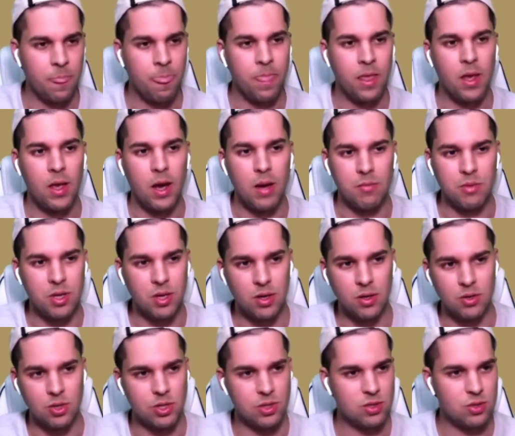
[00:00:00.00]
I'm gonna
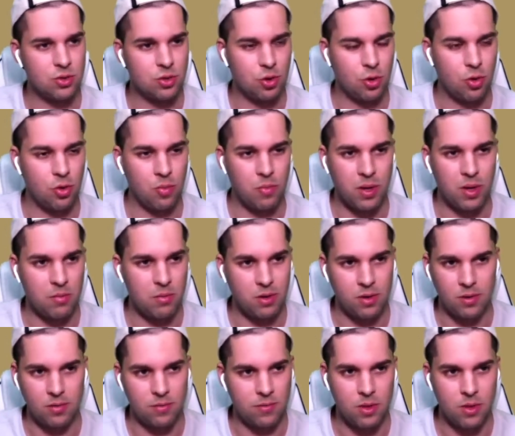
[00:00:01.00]
just show you
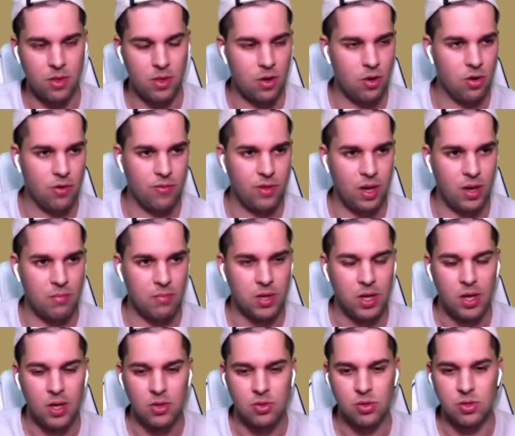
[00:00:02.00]
maybe 3 of them.
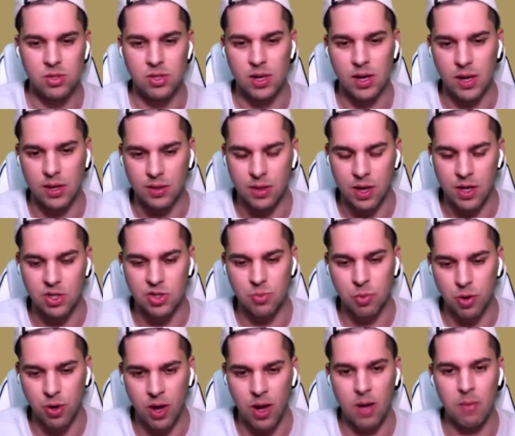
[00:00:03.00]
So it's like a dashboard
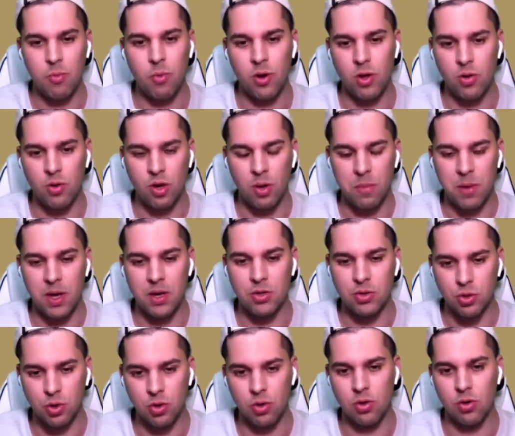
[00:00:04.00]
app where you can manage
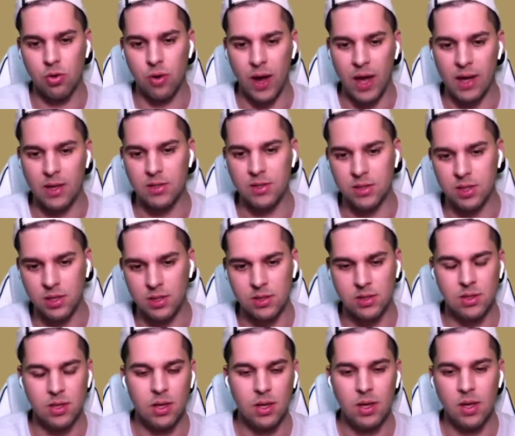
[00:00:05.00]
all your assets,
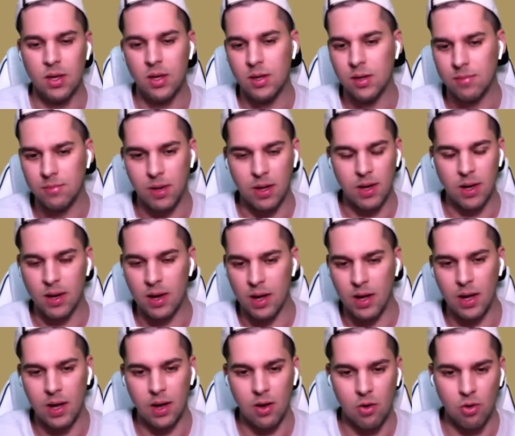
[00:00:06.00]

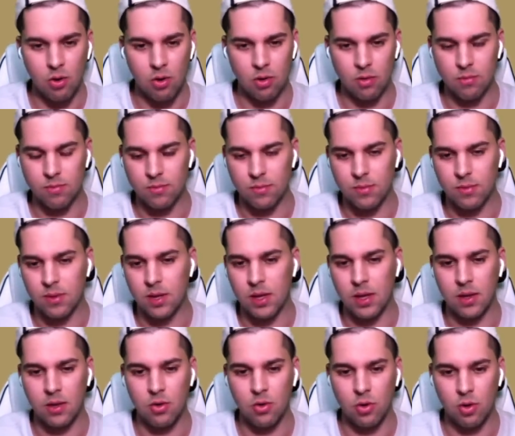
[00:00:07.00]
or like
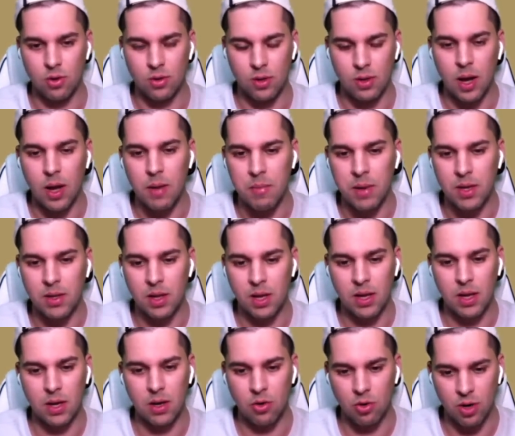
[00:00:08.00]
I made like an
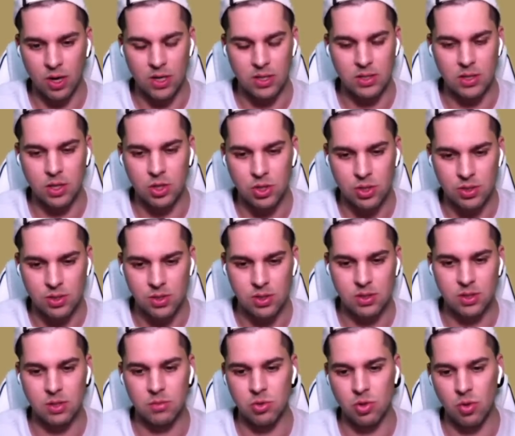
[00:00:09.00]
organization system,
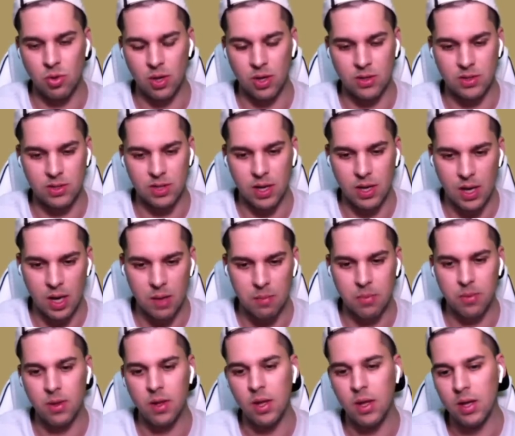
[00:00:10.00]
so you can sign up,
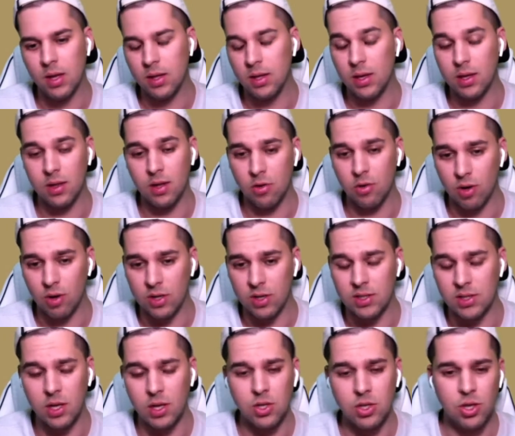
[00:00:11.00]
get an
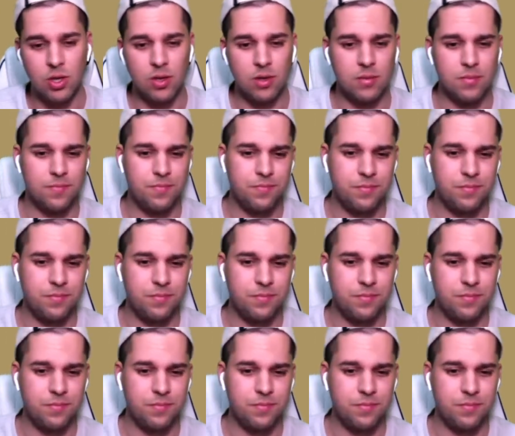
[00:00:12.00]
organization,